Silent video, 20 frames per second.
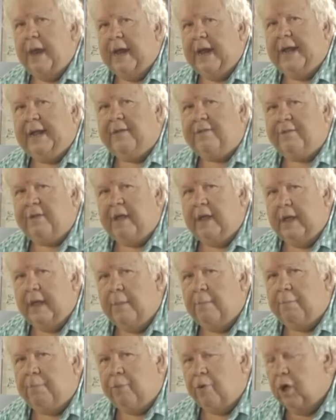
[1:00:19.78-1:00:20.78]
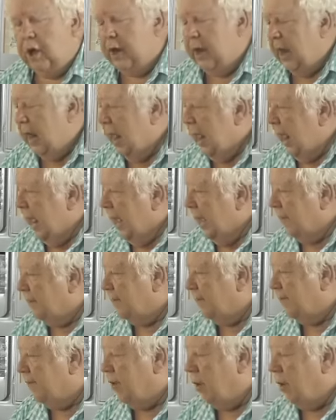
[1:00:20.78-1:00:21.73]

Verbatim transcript: an AC input is if